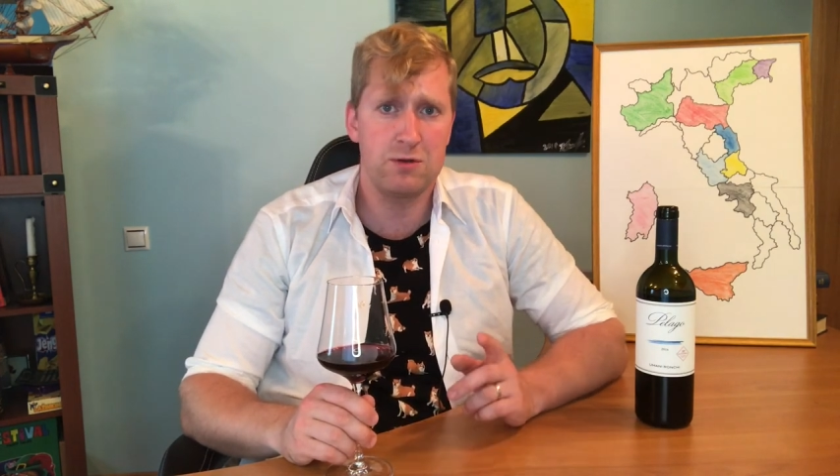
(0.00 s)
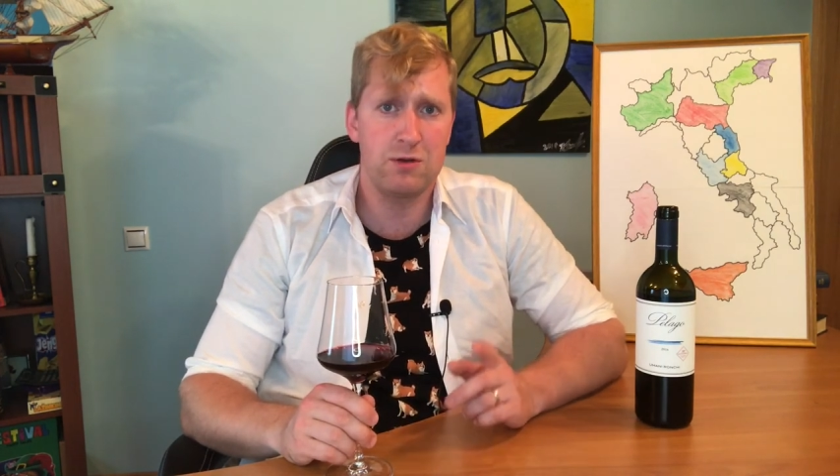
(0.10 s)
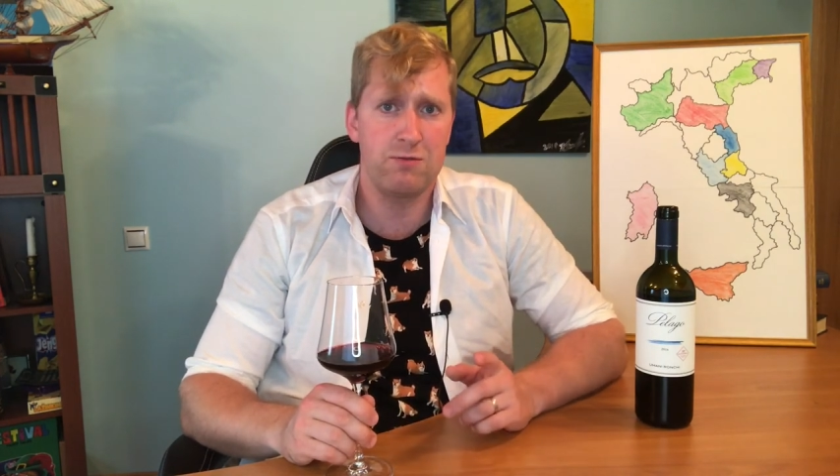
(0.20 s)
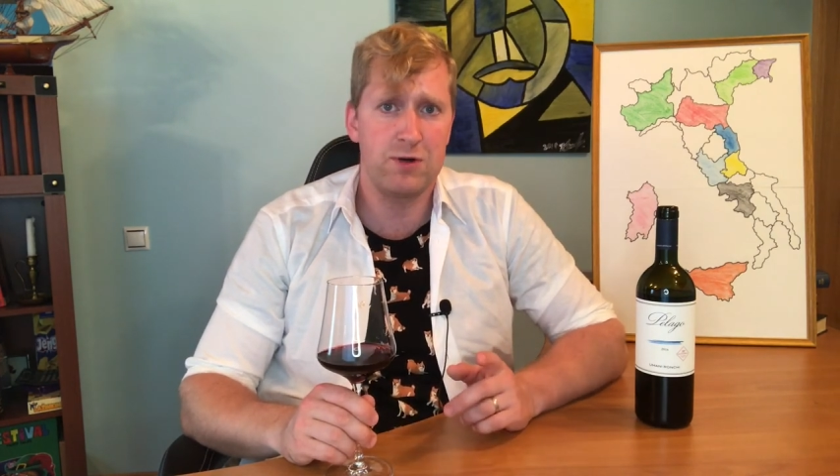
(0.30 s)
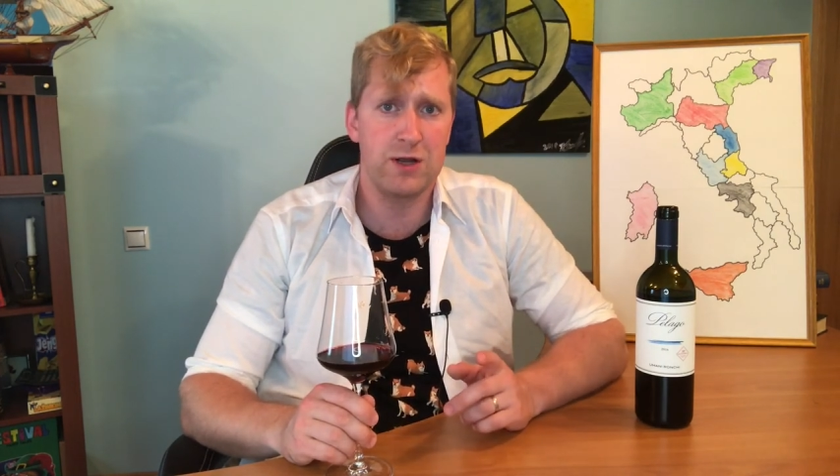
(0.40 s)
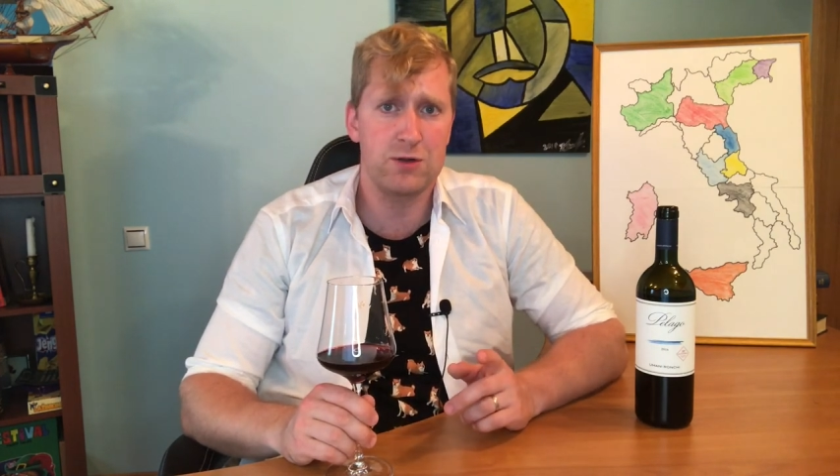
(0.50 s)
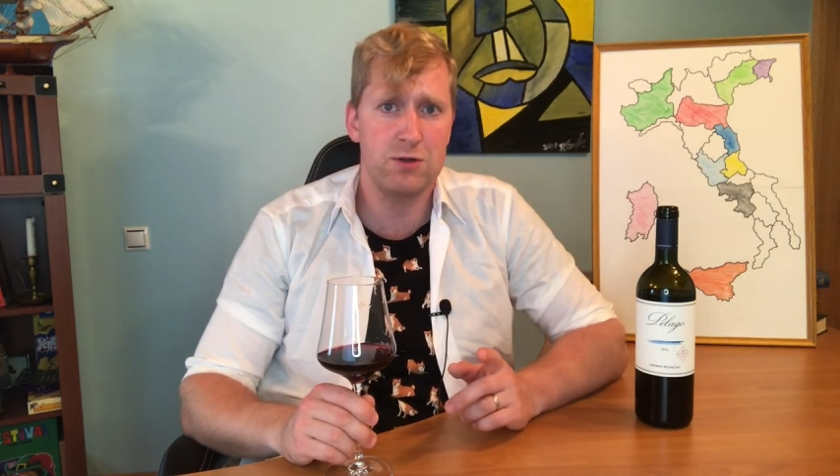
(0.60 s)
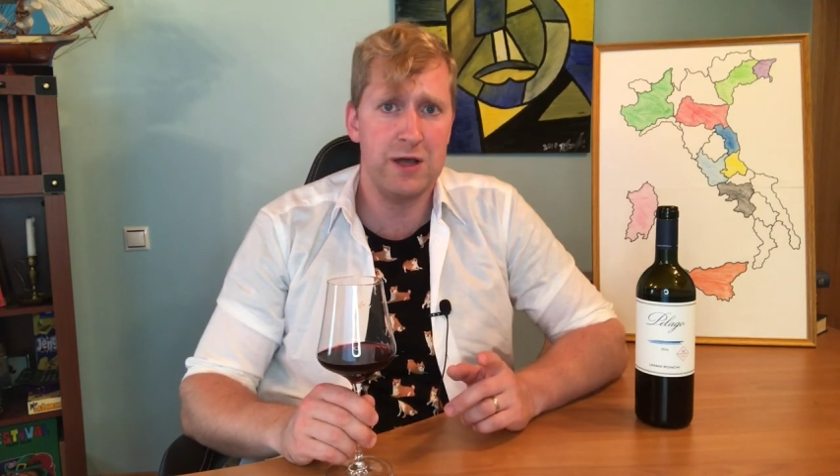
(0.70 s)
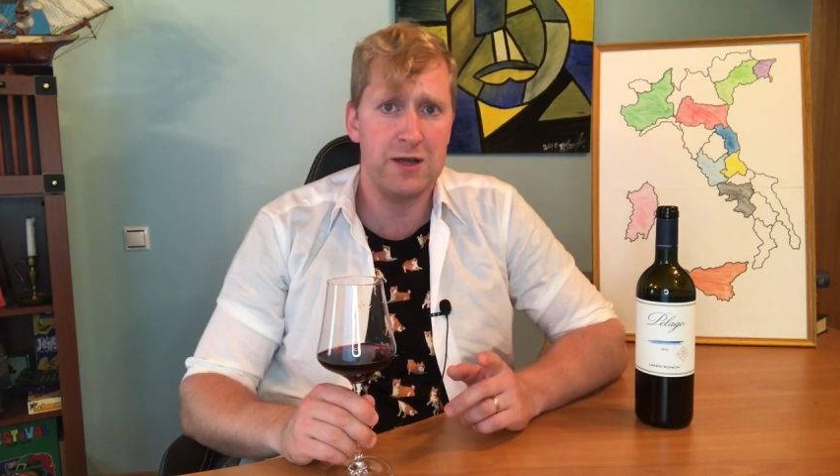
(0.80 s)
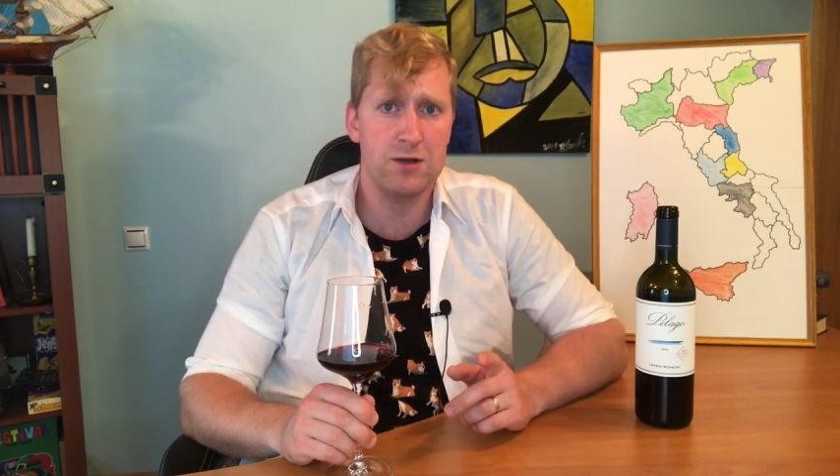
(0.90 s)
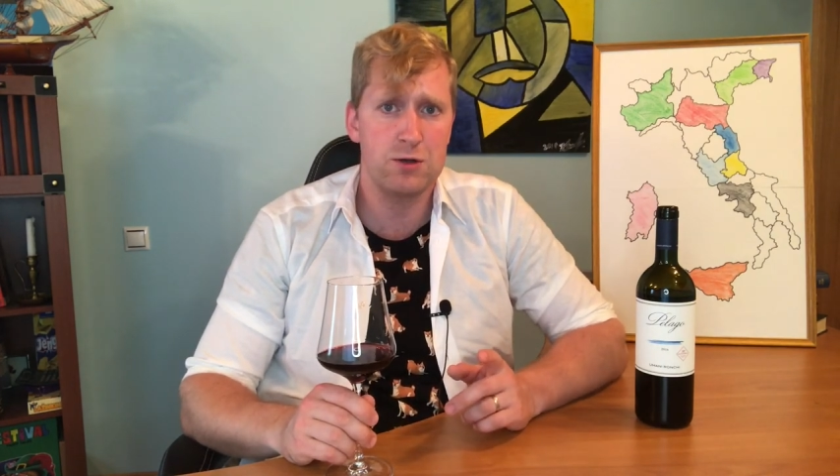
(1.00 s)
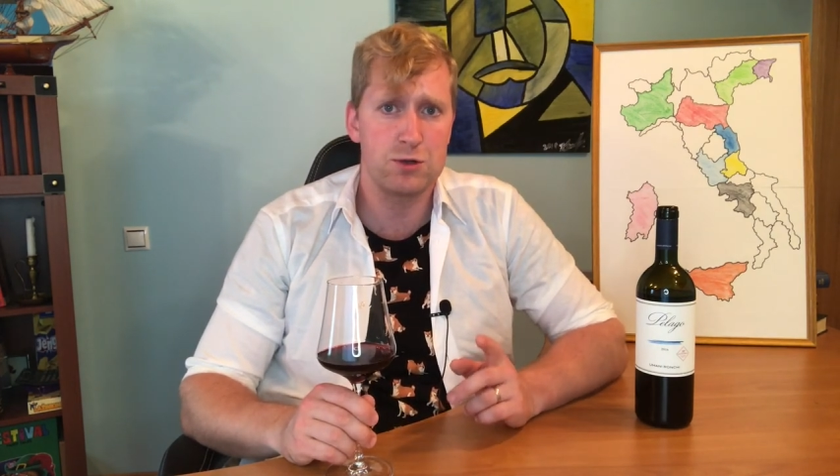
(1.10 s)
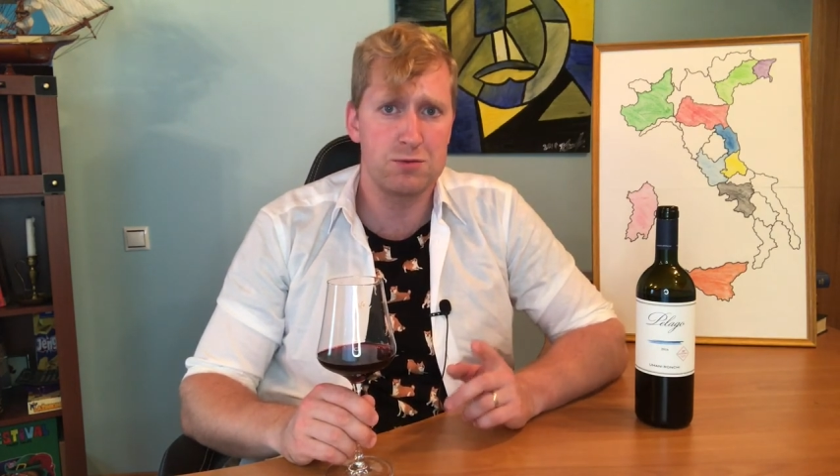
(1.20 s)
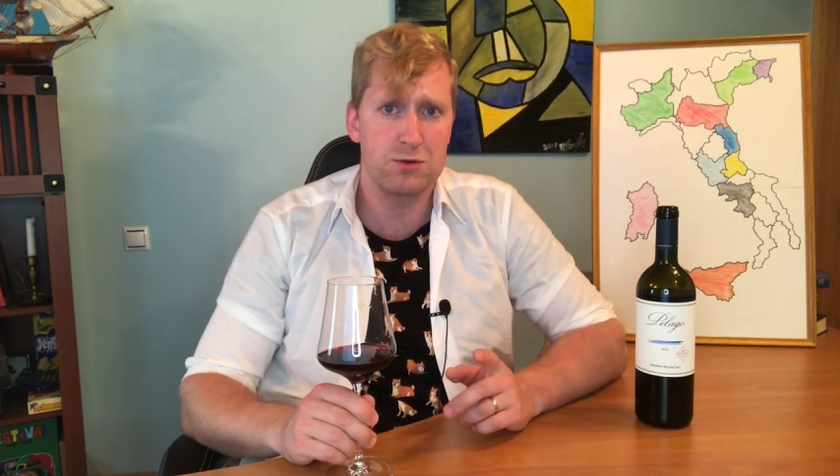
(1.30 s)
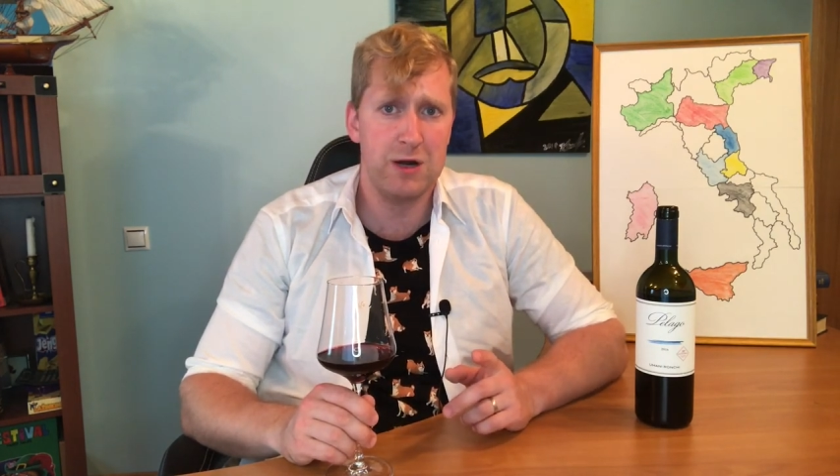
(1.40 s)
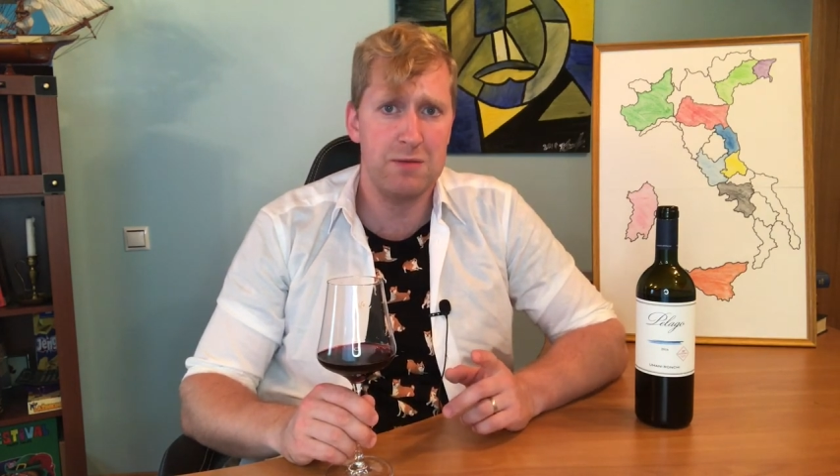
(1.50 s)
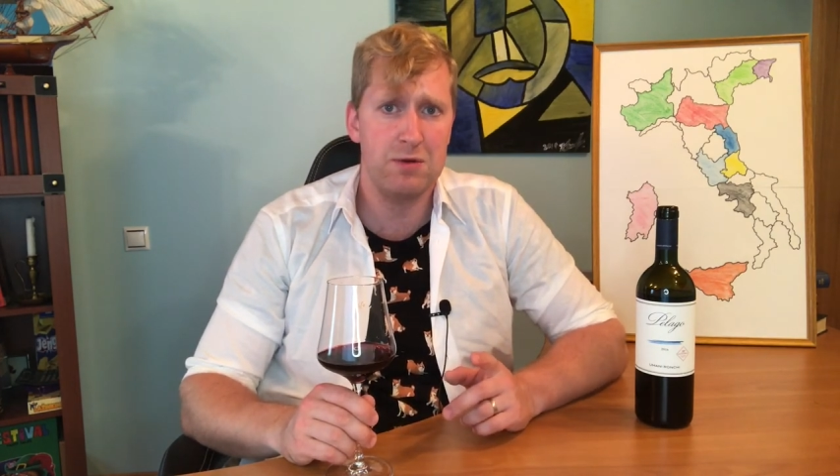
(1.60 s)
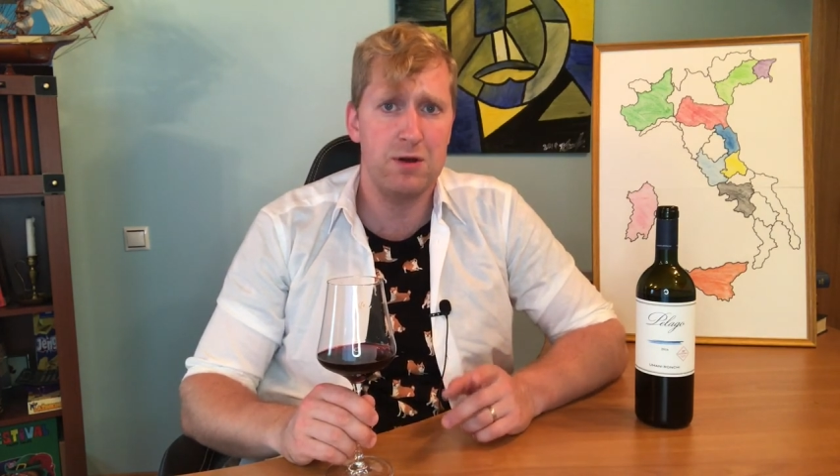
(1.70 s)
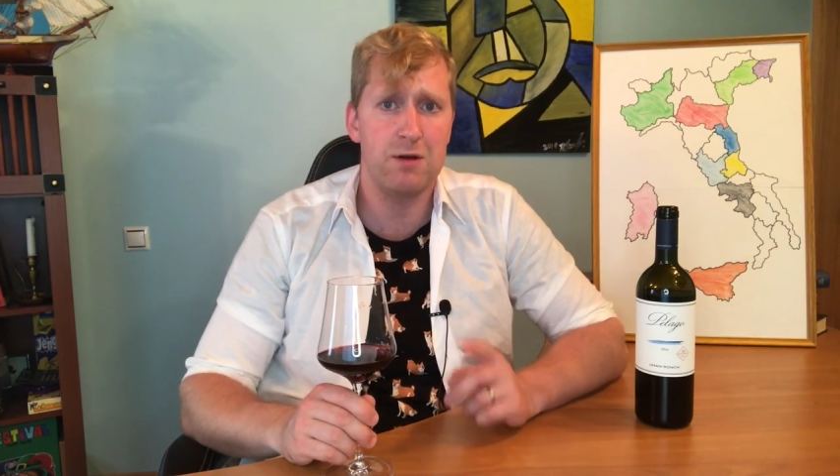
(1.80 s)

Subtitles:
Don't forget to like, subscribe,